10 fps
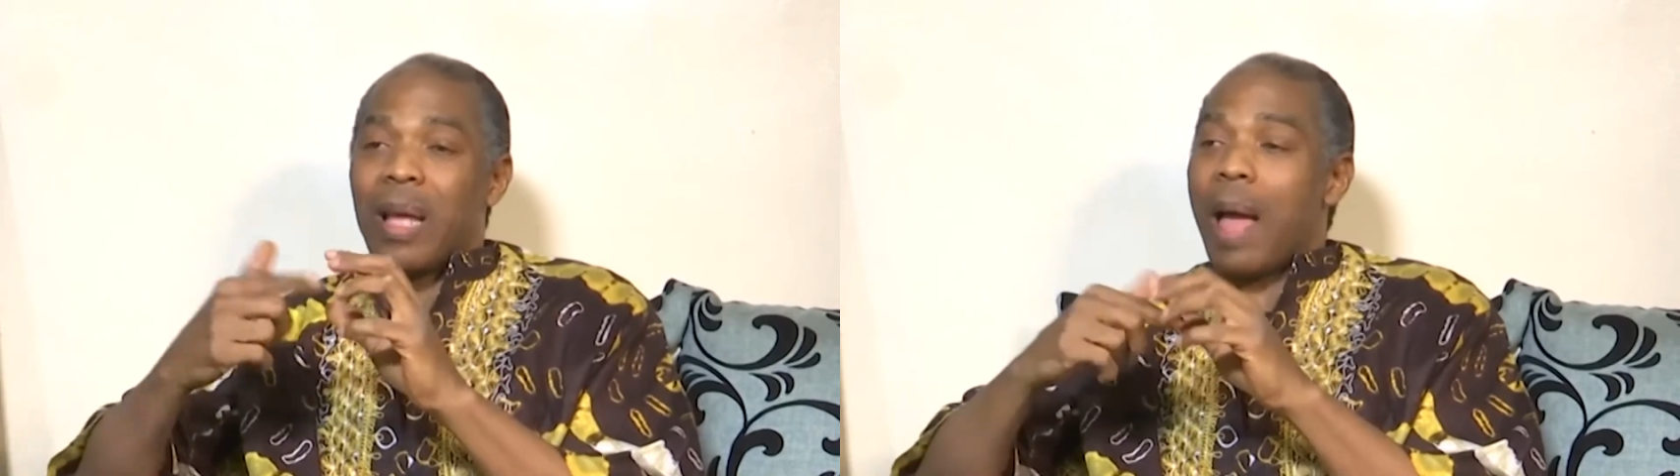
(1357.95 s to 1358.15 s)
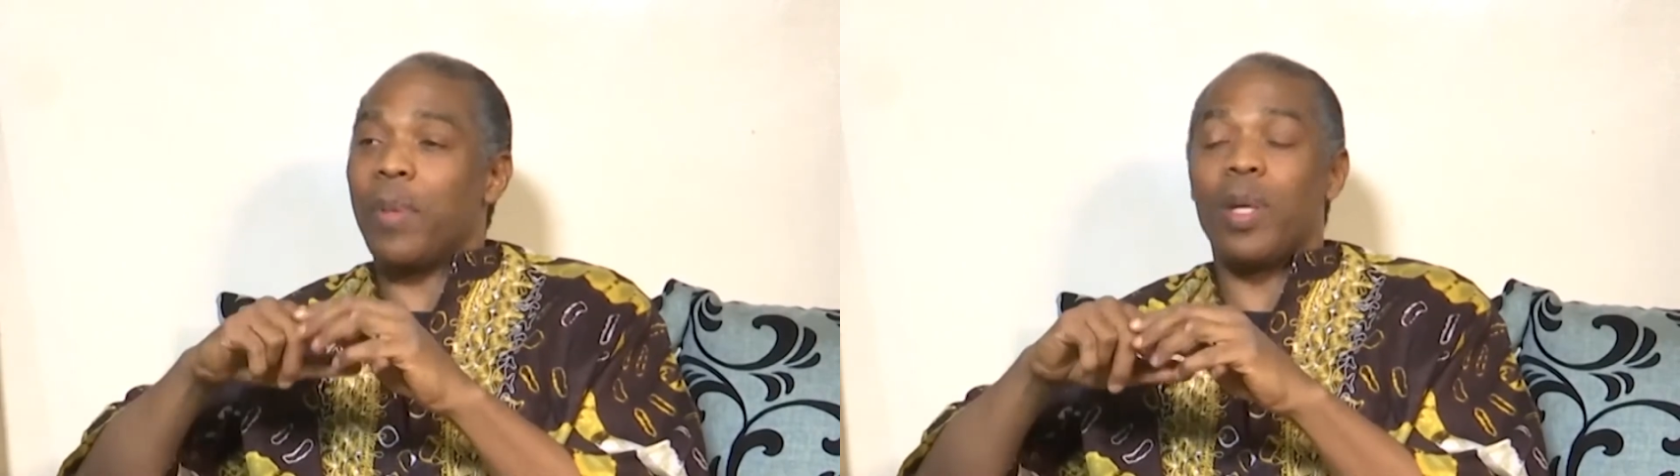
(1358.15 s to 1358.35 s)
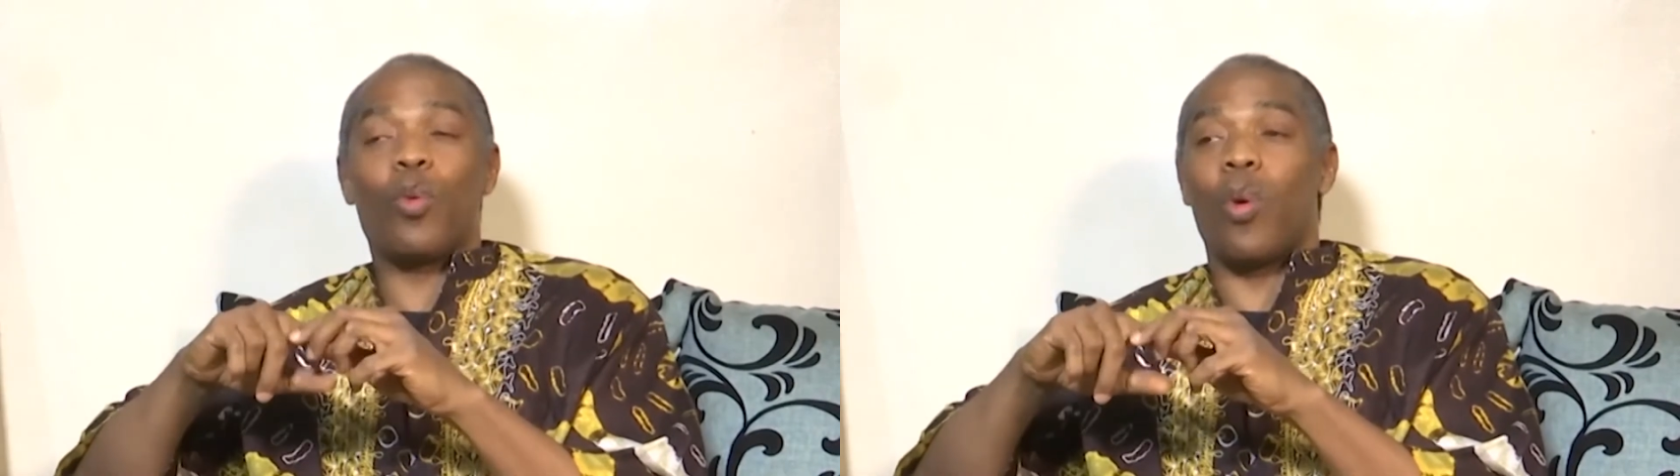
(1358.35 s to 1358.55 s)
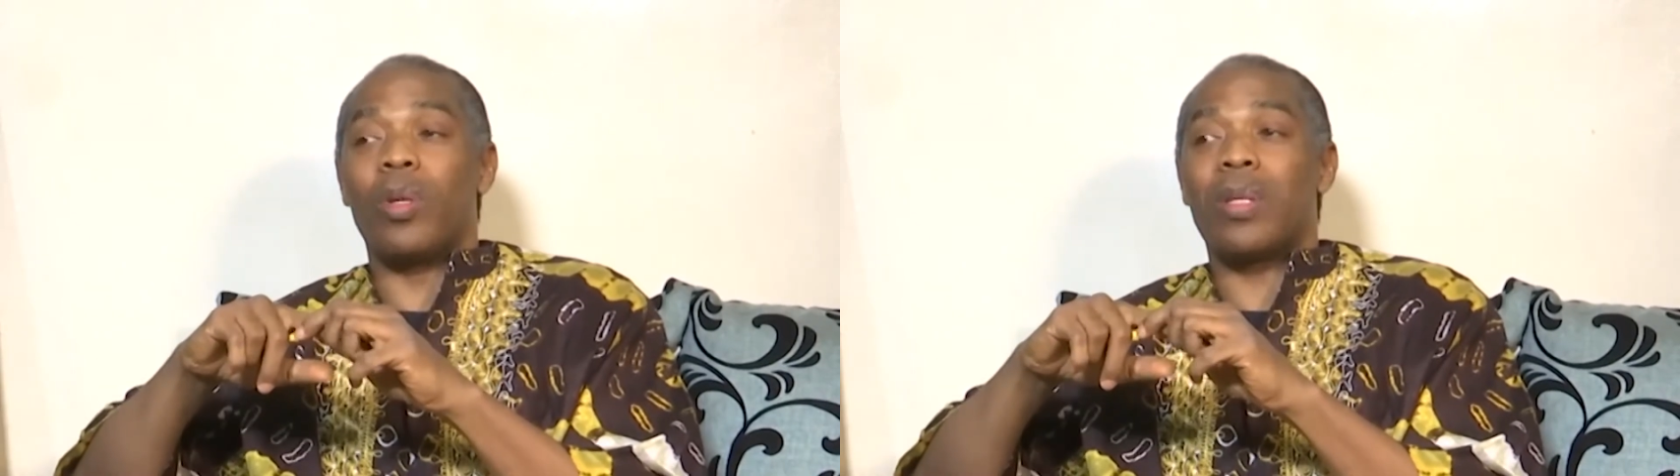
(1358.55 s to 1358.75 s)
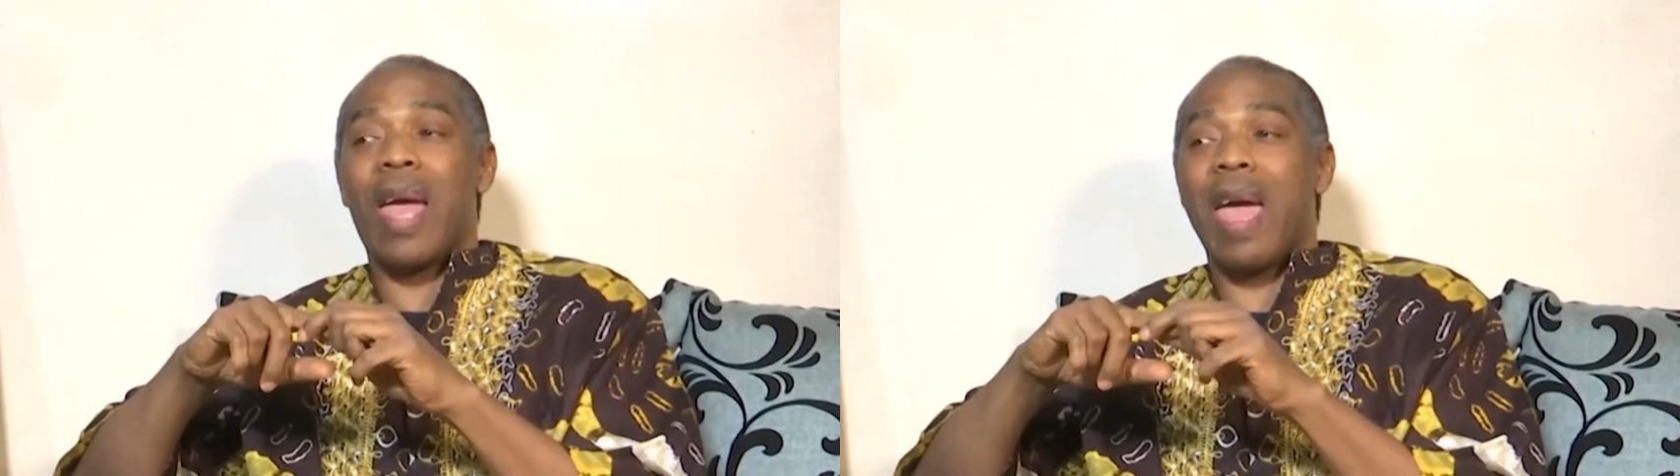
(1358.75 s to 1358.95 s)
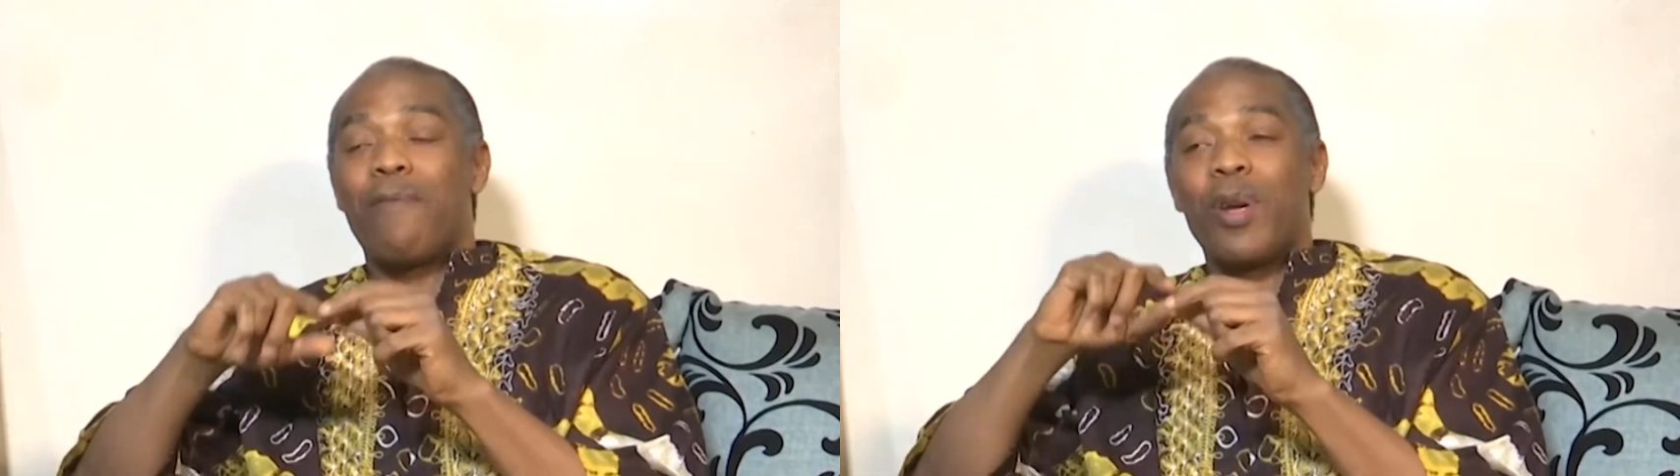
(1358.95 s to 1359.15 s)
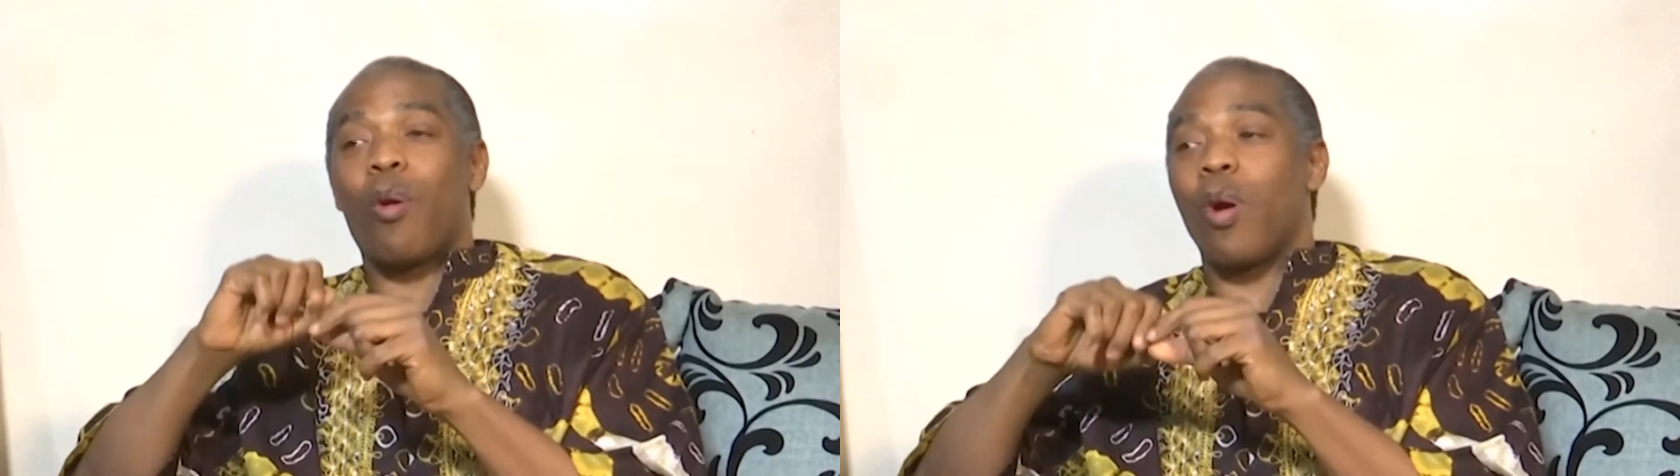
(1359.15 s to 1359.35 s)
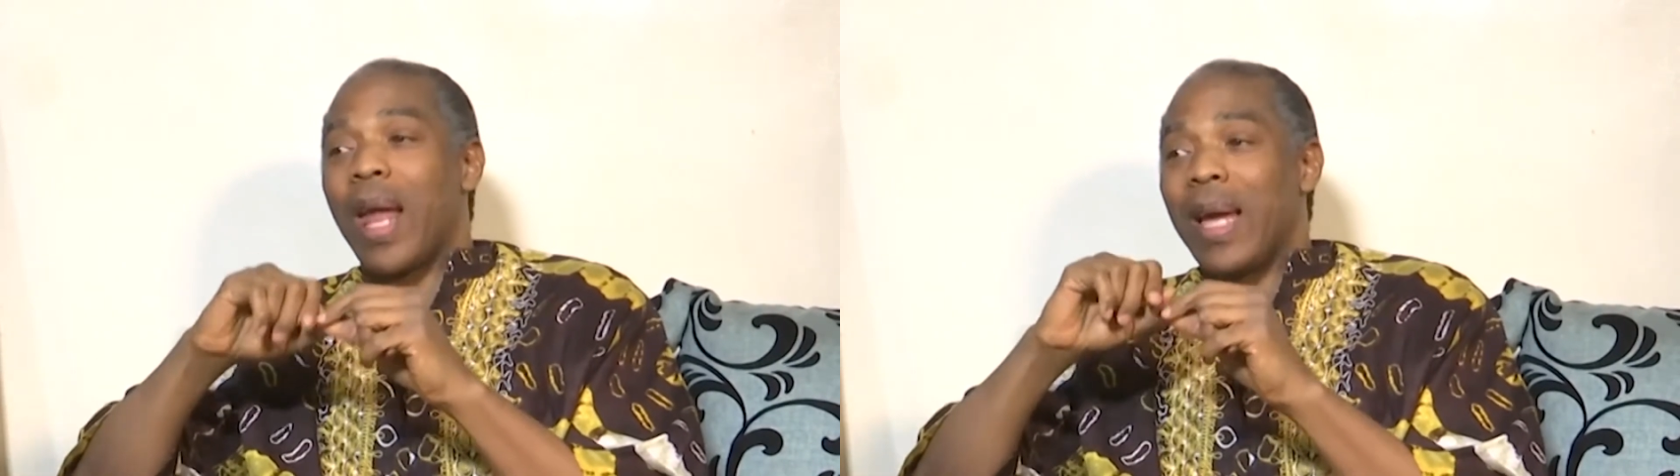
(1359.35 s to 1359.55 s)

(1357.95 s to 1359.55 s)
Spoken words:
It was every corner